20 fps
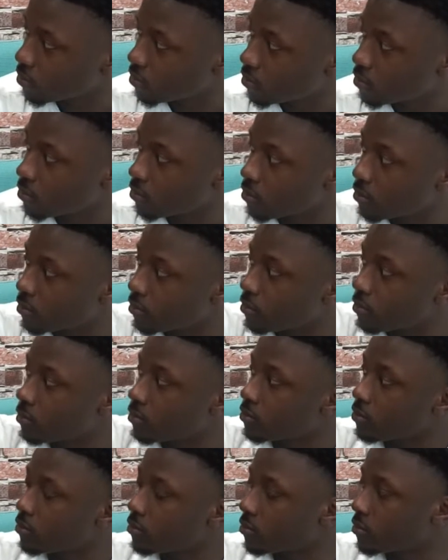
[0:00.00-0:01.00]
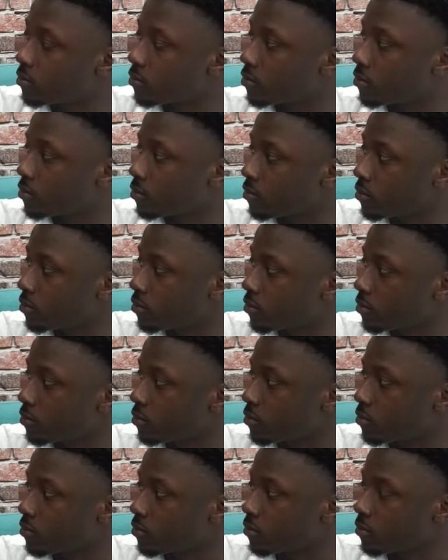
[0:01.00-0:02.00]

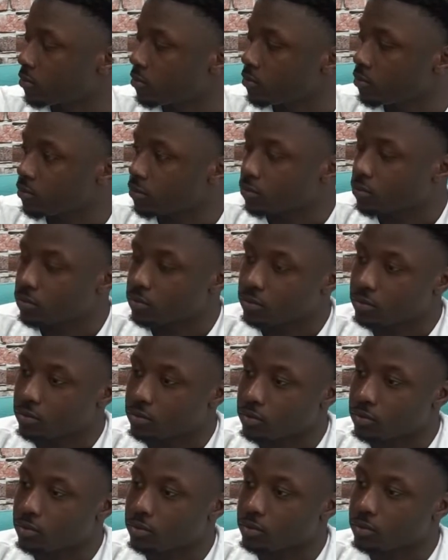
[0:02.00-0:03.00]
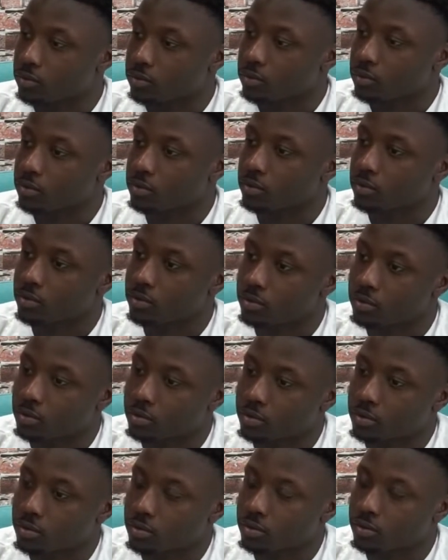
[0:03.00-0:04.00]

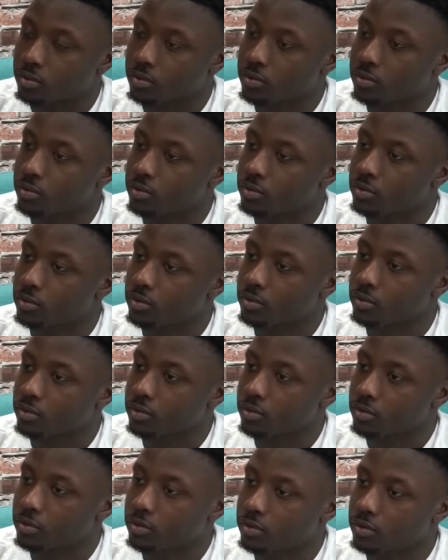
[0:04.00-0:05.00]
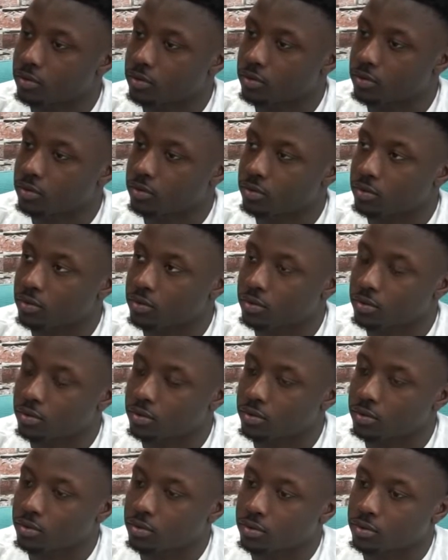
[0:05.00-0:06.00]

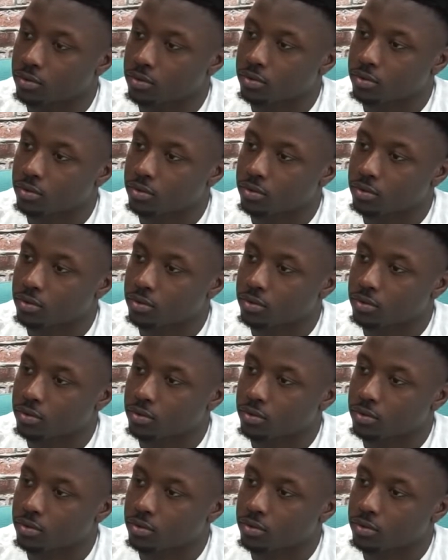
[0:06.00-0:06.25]
(silent)